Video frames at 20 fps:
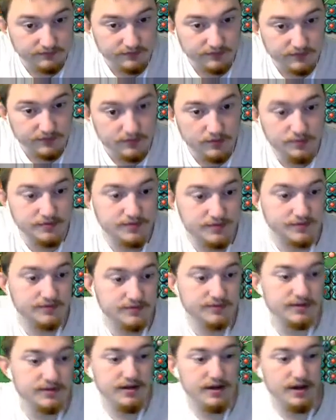Whoops.
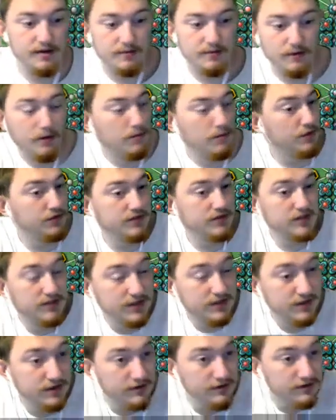Yeah, we're almost at
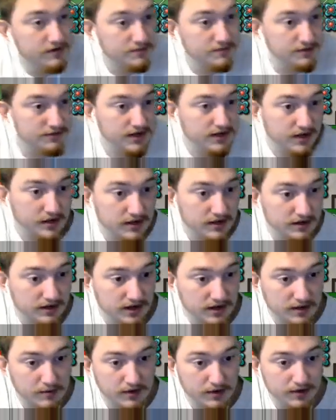10 energy per second,
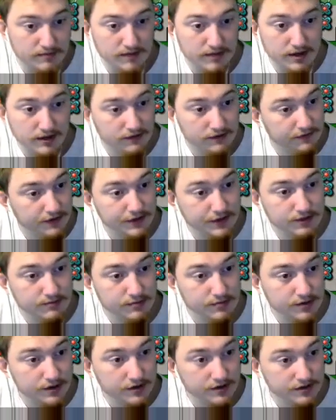and we can make the final
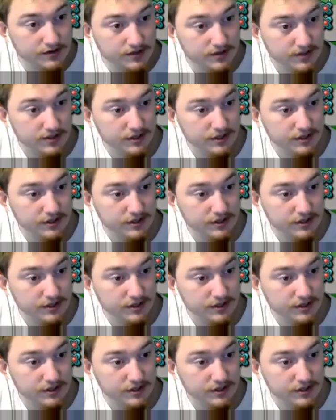push.